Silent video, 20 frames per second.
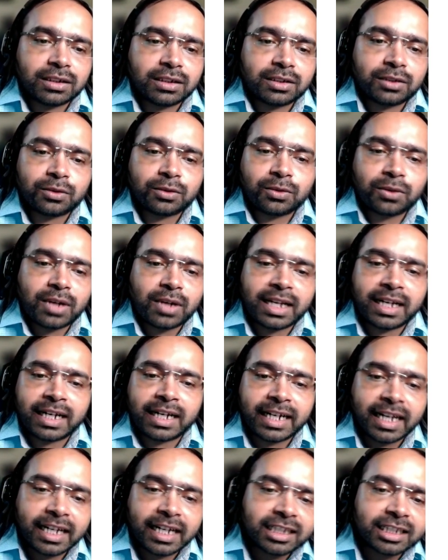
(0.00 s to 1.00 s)
So an
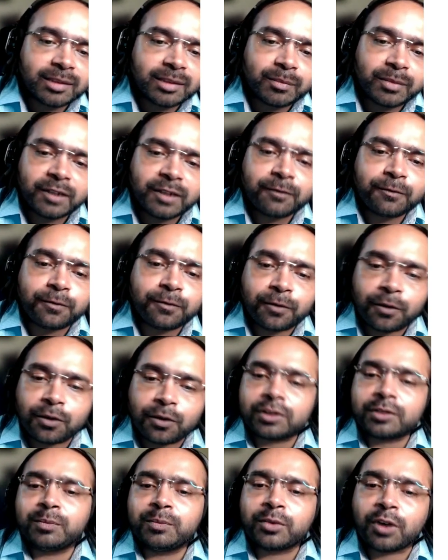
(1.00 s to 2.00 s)
attacker simply
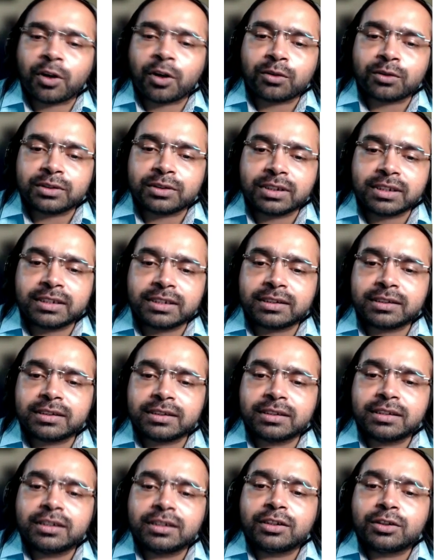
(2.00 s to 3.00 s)
force
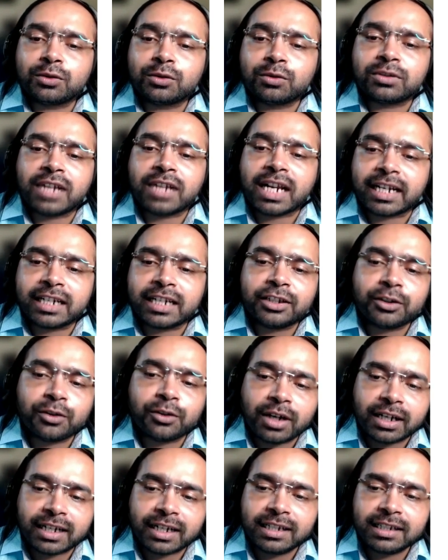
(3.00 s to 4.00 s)
browsers to target
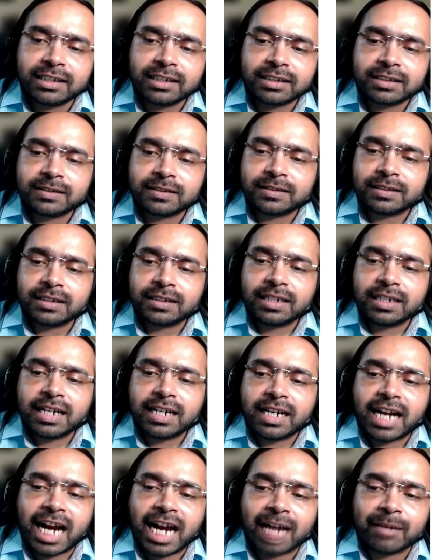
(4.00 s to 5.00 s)
URLs.
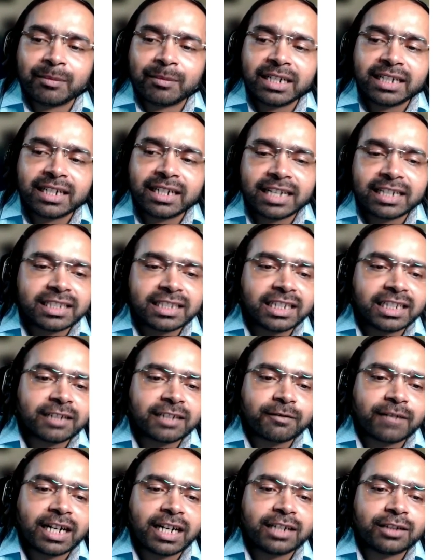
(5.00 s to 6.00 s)
Admin rights are
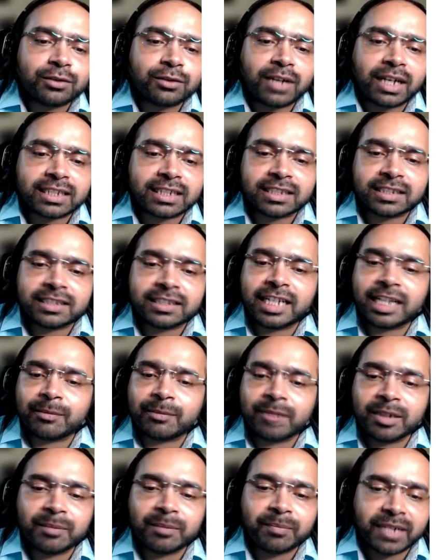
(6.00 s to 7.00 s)
required to access the
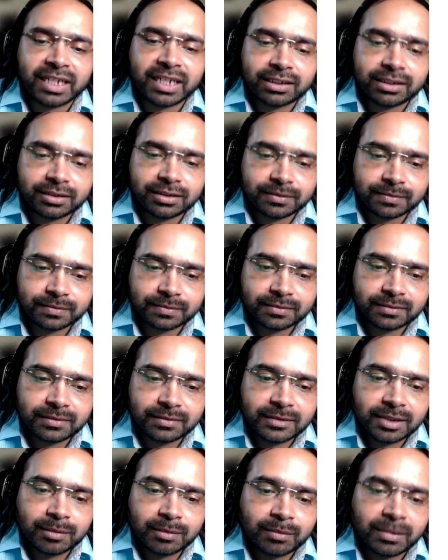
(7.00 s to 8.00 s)
admin page.
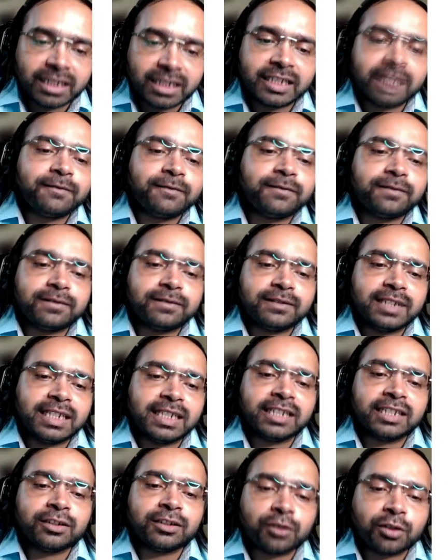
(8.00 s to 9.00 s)
But if
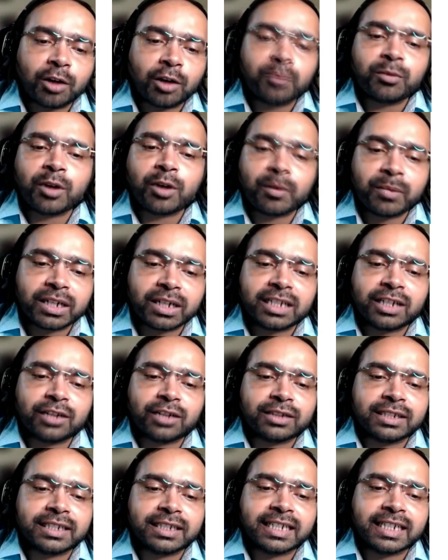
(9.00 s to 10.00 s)
it is not properly
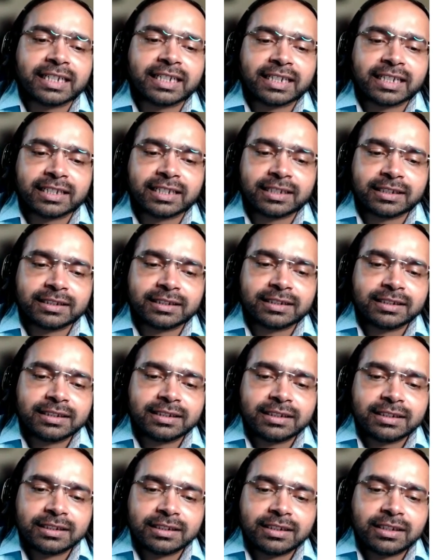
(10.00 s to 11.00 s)
authenticated,
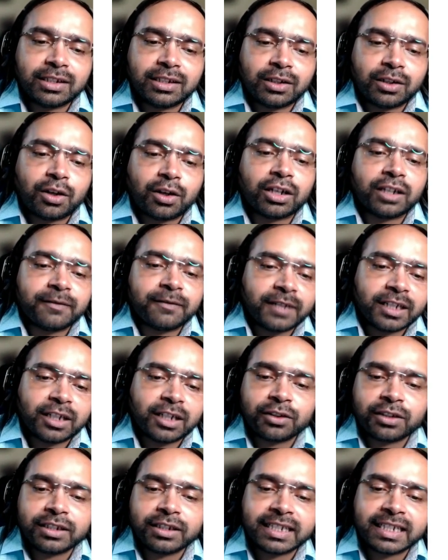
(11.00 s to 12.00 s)
or if
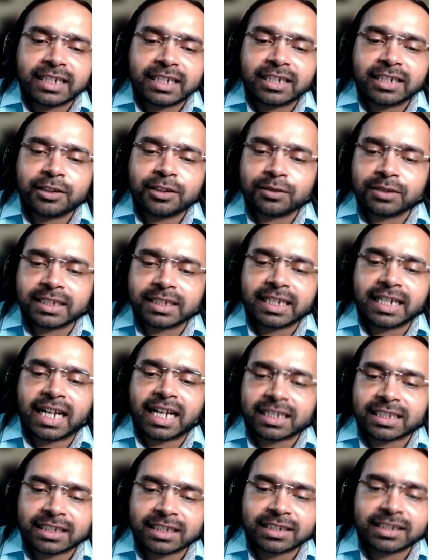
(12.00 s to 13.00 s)
unauthenticated user can
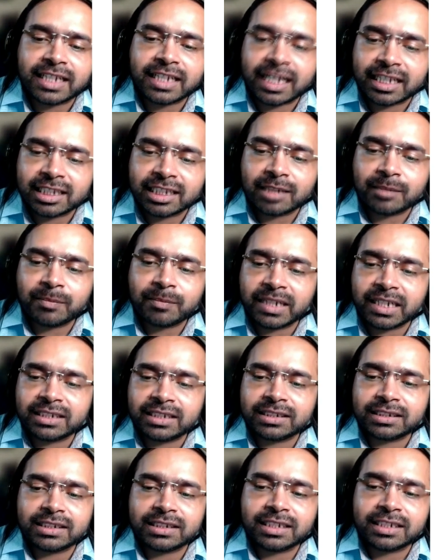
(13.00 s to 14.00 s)
access the either
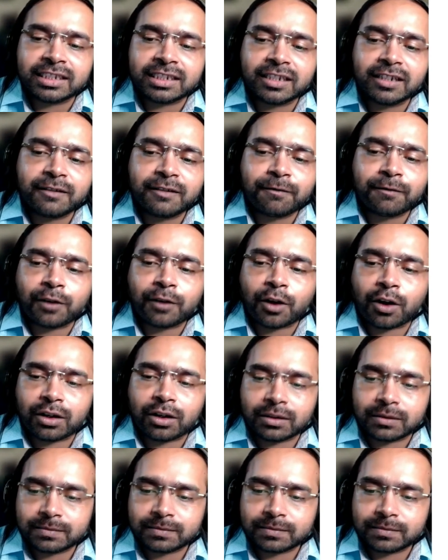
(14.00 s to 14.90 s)
page, it's a flaw.